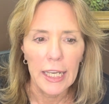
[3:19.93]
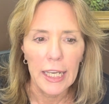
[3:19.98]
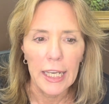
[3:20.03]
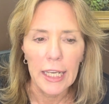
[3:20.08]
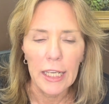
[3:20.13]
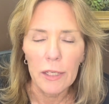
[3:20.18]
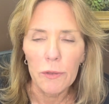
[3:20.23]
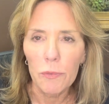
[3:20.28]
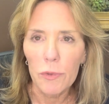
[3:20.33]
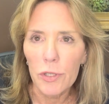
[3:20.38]

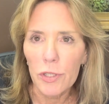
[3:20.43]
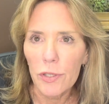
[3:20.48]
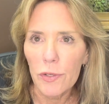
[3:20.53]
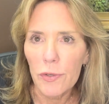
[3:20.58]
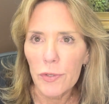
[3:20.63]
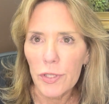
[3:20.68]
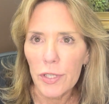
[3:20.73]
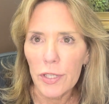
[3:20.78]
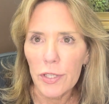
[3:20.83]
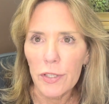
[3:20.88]
It
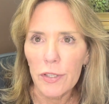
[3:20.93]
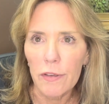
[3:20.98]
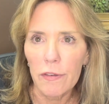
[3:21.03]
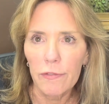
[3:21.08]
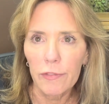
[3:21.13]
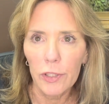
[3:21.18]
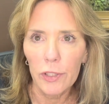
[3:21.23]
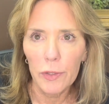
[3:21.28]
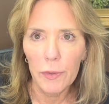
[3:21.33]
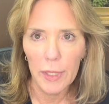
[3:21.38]
reduces
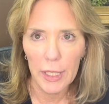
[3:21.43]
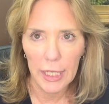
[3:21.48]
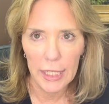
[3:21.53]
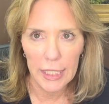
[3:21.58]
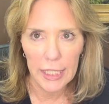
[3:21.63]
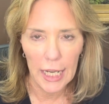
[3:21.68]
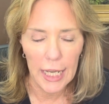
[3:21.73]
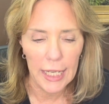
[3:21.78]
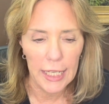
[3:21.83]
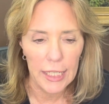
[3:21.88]
fluid
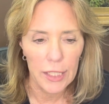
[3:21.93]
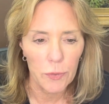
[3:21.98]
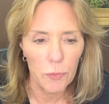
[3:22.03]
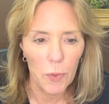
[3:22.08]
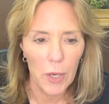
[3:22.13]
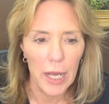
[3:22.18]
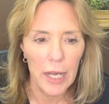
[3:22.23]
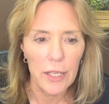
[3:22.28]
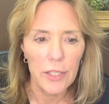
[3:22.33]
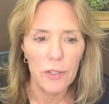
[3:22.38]
intake as
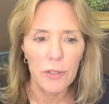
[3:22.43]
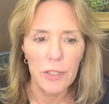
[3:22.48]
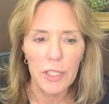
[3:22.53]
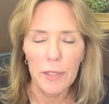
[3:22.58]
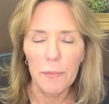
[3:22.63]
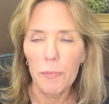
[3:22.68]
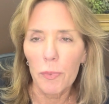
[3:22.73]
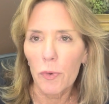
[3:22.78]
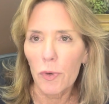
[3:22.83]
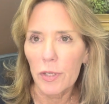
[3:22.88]
well, so it's
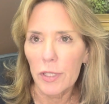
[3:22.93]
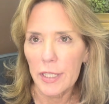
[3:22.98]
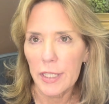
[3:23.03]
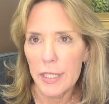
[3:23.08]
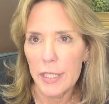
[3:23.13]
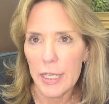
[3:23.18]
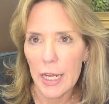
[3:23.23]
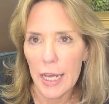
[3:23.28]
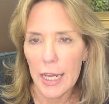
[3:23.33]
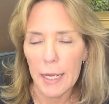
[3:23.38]
important to
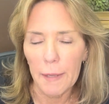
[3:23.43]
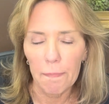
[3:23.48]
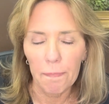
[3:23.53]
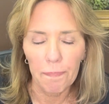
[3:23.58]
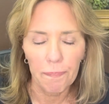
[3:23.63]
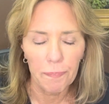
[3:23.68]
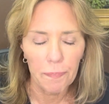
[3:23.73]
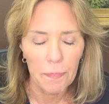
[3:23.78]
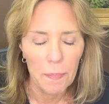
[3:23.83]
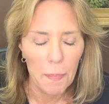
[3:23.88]
stay
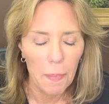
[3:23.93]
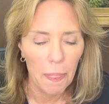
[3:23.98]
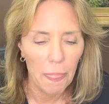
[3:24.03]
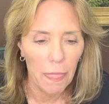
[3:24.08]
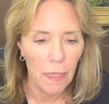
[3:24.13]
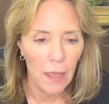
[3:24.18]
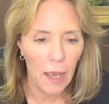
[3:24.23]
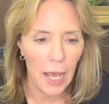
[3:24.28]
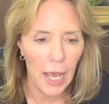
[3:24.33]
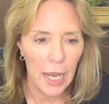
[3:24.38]

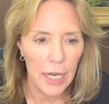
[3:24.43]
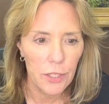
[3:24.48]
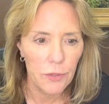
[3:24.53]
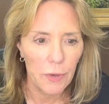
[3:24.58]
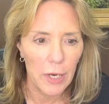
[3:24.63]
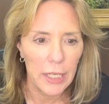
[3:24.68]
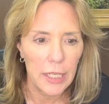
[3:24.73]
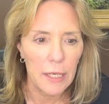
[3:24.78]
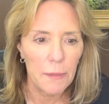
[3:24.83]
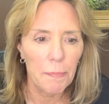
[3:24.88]

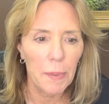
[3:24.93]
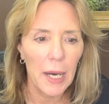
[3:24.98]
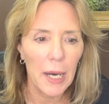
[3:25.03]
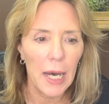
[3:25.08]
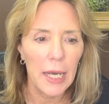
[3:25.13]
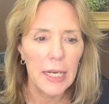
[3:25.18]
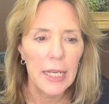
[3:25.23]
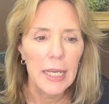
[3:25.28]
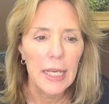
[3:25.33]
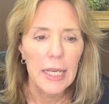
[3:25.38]
hydrated,
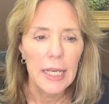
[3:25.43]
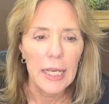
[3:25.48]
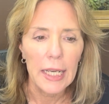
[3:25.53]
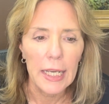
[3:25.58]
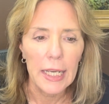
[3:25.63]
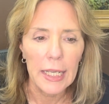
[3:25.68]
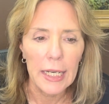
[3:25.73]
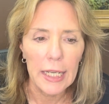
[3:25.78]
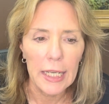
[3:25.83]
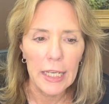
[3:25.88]
but
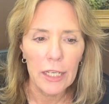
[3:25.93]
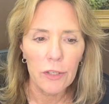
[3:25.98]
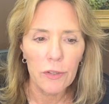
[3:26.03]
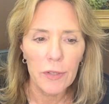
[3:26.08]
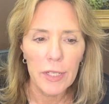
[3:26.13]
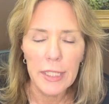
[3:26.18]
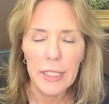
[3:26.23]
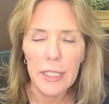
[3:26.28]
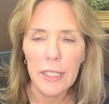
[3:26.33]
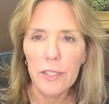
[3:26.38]
it
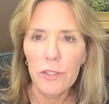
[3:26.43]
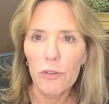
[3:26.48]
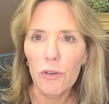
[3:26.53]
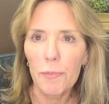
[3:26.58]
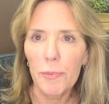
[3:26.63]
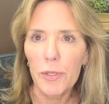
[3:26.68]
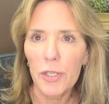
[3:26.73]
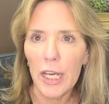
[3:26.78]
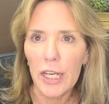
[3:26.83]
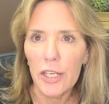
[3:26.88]
increases
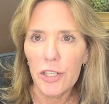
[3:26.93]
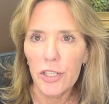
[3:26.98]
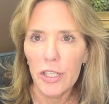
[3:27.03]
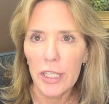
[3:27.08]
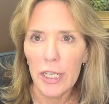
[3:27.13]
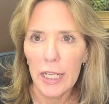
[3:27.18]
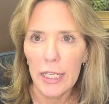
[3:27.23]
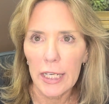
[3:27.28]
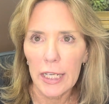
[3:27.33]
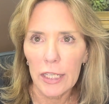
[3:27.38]

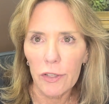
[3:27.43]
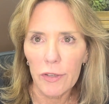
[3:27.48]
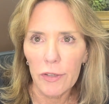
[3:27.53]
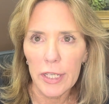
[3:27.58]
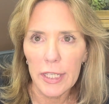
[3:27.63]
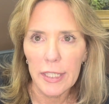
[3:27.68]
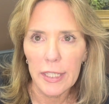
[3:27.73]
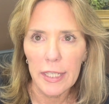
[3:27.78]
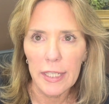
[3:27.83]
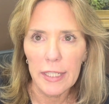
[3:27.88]
neuroprotection and
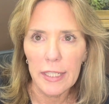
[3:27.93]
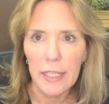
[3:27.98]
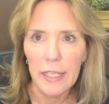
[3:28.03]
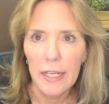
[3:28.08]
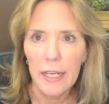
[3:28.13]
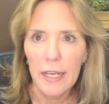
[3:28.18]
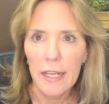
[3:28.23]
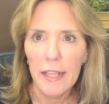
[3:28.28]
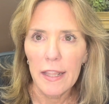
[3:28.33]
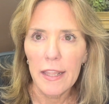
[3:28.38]
increases
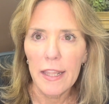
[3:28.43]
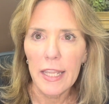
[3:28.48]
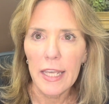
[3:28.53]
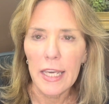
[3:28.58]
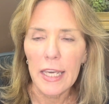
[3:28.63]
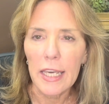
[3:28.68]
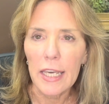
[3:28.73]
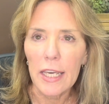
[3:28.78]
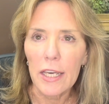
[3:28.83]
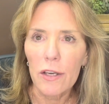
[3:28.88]

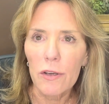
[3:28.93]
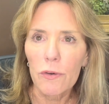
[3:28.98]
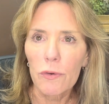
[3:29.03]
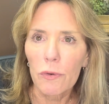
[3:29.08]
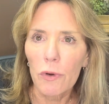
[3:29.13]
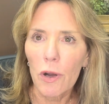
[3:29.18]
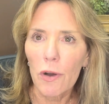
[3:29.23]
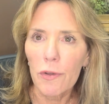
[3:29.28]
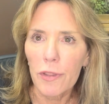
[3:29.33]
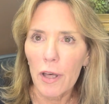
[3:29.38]
the
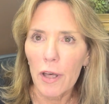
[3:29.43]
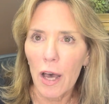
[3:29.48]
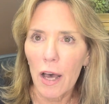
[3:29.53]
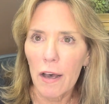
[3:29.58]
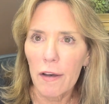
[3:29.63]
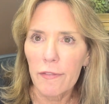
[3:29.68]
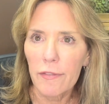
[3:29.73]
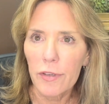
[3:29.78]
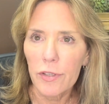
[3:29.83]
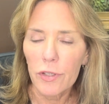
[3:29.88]
growth
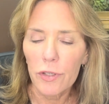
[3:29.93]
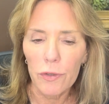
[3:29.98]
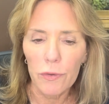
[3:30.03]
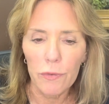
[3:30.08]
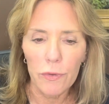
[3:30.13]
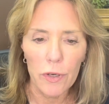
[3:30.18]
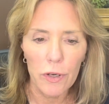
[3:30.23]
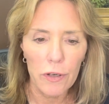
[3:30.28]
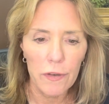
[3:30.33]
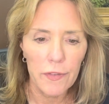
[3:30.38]
of new
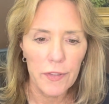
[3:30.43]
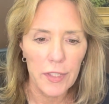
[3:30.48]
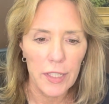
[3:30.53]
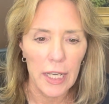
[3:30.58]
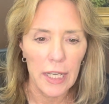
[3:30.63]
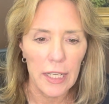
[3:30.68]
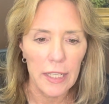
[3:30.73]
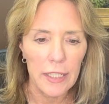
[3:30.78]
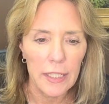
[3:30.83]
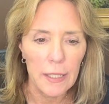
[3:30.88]
nerve
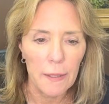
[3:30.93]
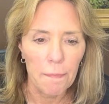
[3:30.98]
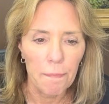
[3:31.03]
cells.